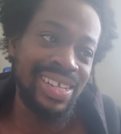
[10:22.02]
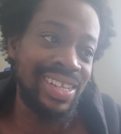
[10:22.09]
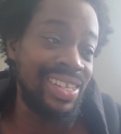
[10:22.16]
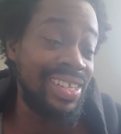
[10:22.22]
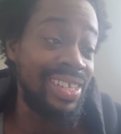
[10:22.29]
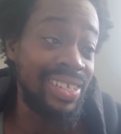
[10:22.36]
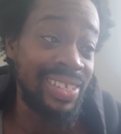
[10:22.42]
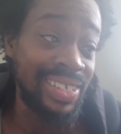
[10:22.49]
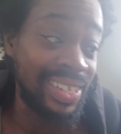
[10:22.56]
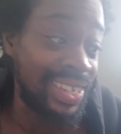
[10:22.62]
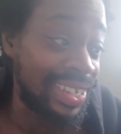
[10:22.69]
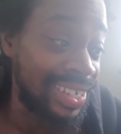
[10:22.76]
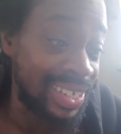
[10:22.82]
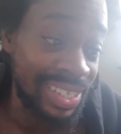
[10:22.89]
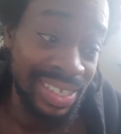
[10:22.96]
Hey, look,
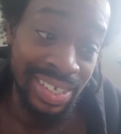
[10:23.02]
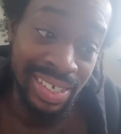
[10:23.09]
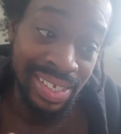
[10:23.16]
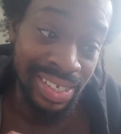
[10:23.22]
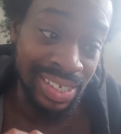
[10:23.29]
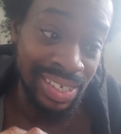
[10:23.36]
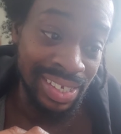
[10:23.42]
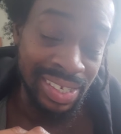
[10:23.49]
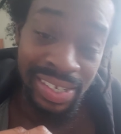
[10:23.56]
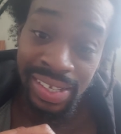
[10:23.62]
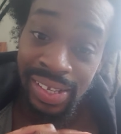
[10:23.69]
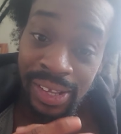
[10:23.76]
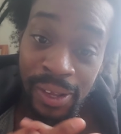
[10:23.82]
yeah, look, yeah.